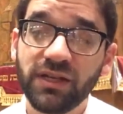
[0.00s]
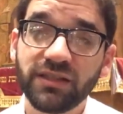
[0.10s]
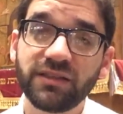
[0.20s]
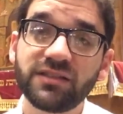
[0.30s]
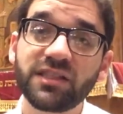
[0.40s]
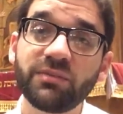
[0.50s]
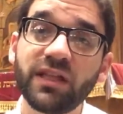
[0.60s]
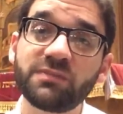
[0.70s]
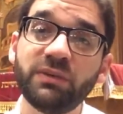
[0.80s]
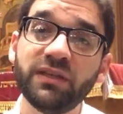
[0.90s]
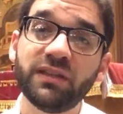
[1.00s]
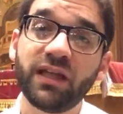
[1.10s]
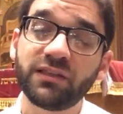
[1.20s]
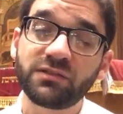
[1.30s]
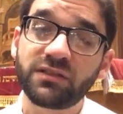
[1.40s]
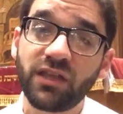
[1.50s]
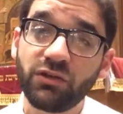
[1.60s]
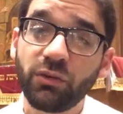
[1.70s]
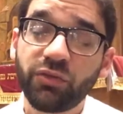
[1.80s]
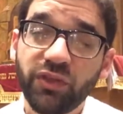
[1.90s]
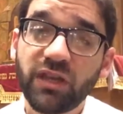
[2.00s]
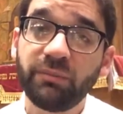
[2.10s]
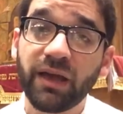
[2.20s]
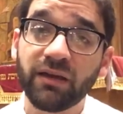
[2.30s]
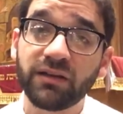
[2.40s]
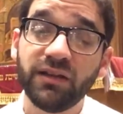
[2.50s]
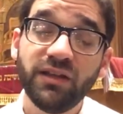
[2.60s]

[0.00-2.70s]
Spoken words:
This is something that you don't think about.